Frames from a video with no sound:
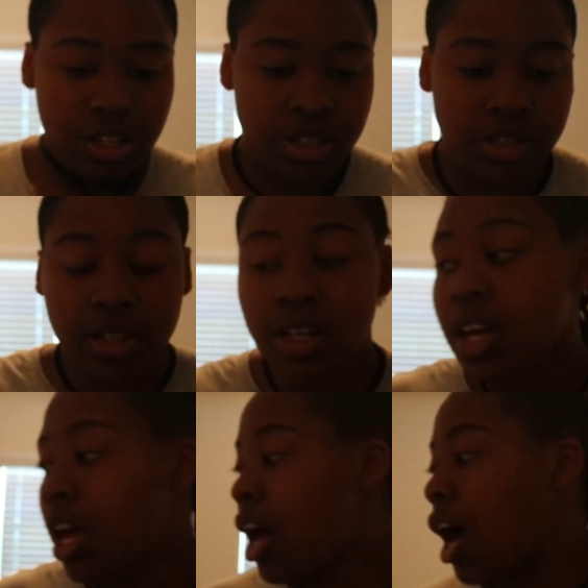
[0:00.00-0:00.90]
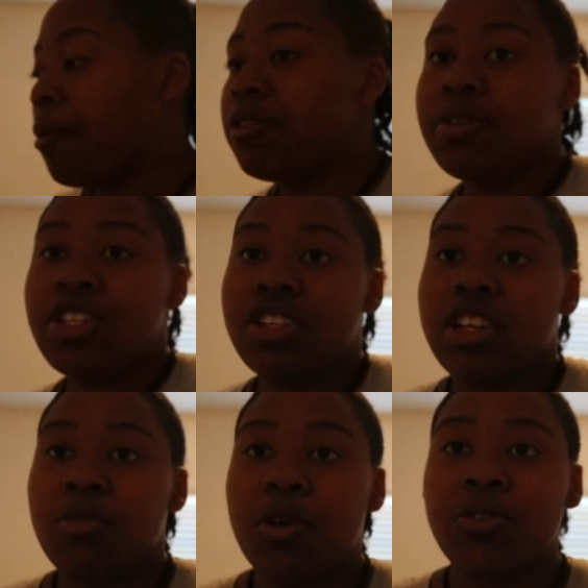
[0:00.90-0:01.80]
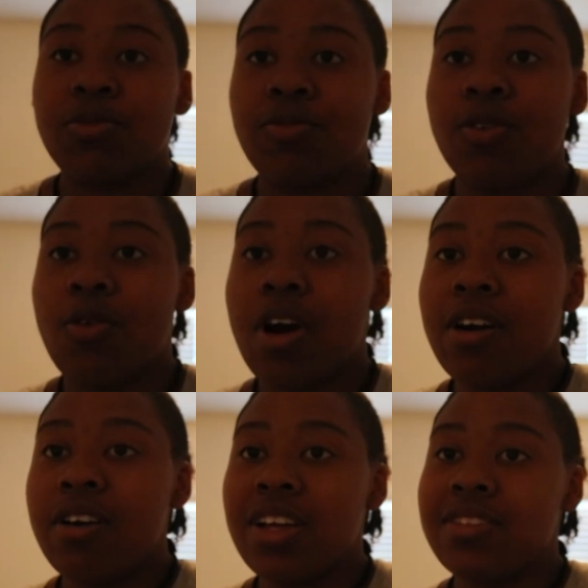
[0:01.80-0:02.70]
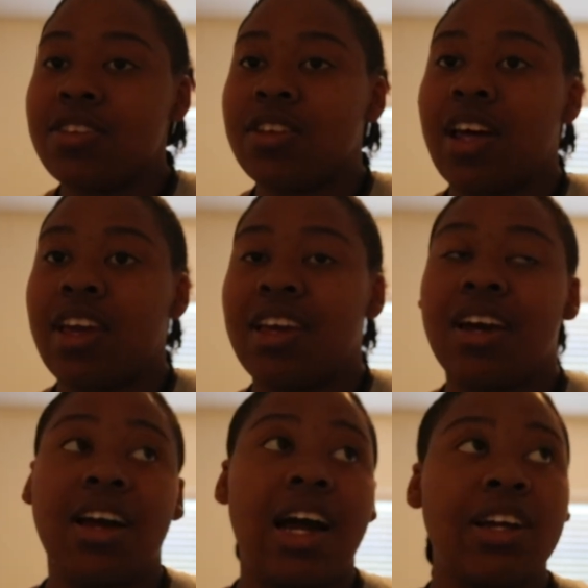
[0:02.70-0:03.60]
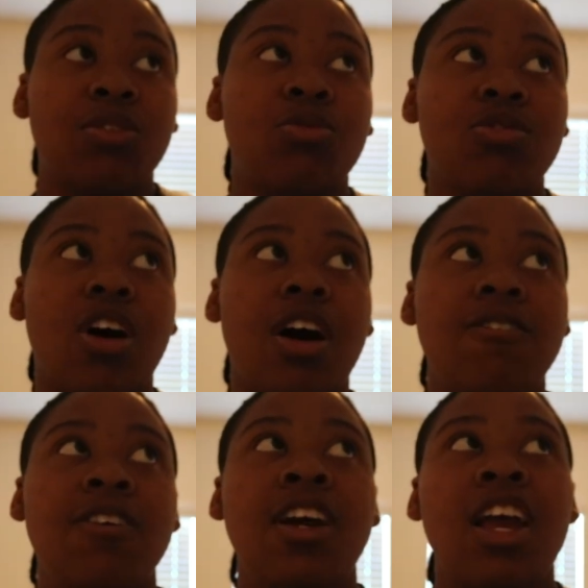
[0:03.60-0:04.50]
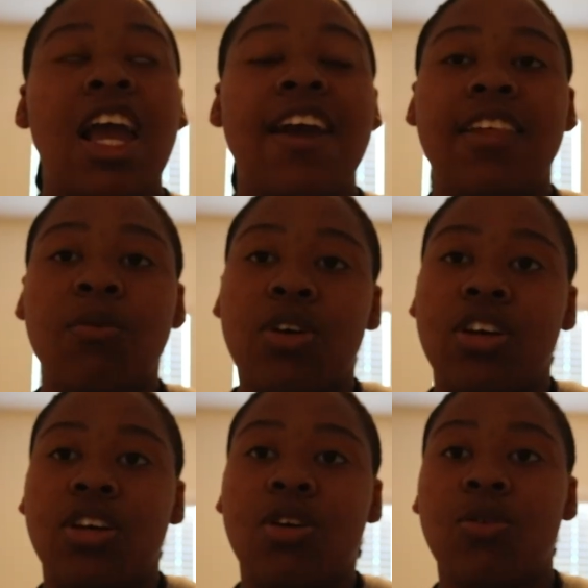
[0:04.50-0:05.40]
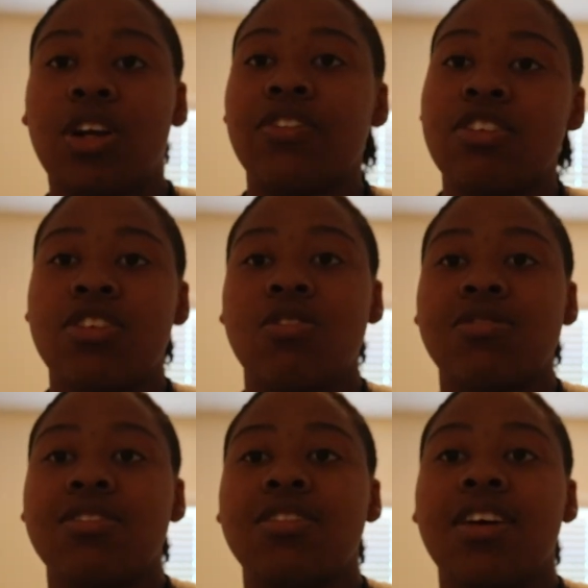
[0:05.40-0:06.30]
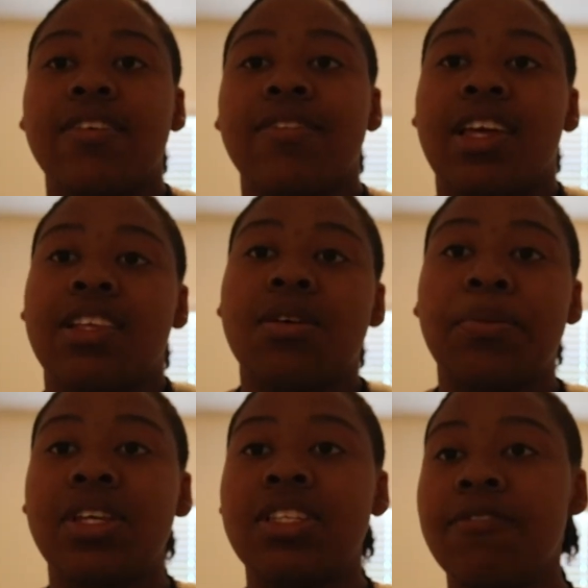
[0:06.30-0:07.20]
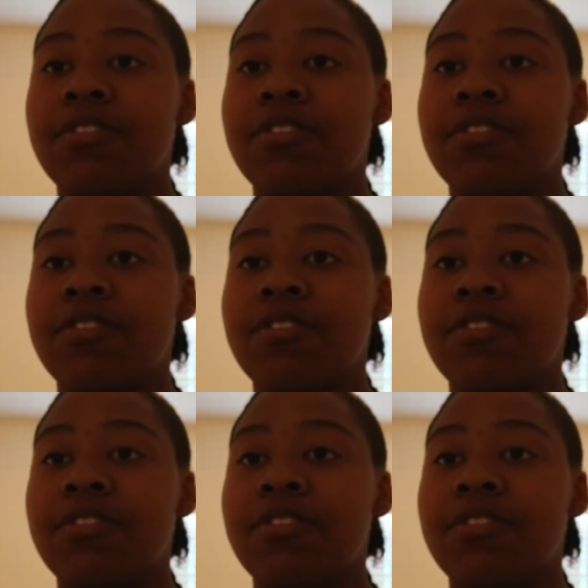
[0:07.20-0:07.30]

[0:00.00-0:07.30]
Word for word: So I'm going to be chilling in my room for a while until like I cool off and then we're going to go work on the totes and stuff and get some of the stuff